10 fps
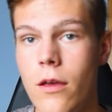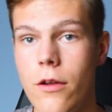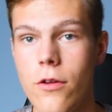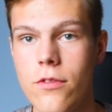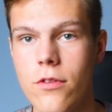
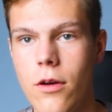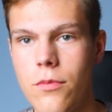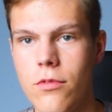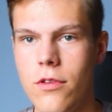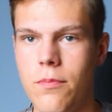It also
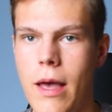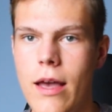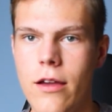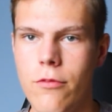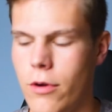comes with this
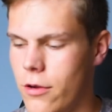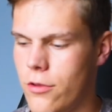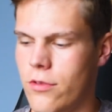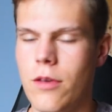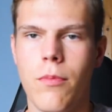bag where I
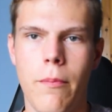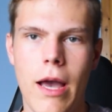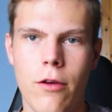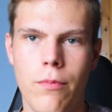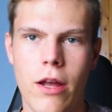just keep my
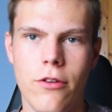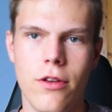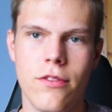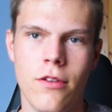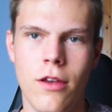backup
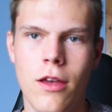batteries,